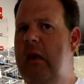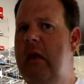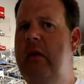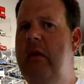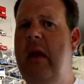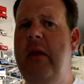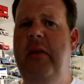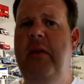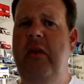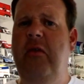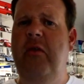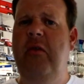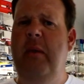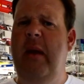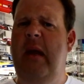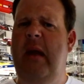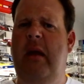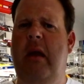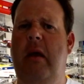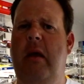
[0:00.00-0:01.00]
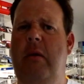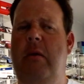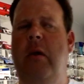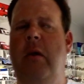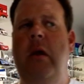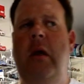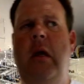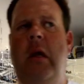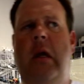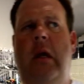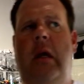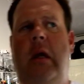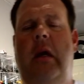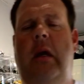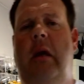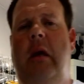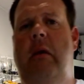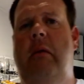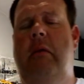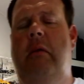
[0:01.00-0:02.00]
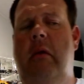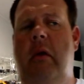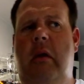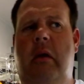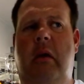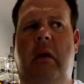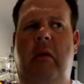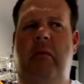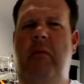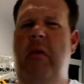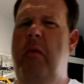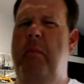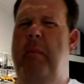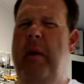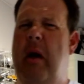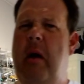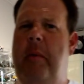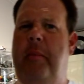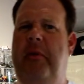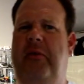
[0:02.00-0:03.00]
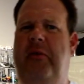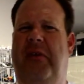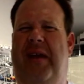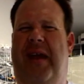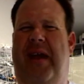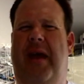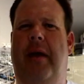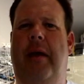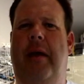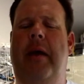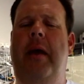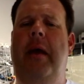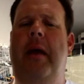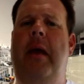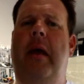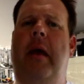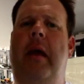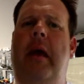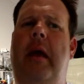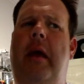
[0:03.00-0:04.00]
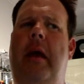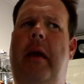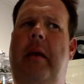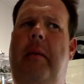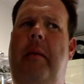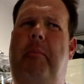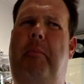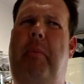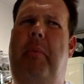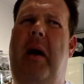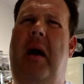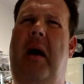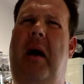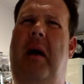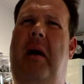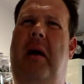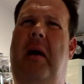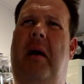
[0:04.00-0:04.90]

Nothing to it, no, you know, no real purpose in it. But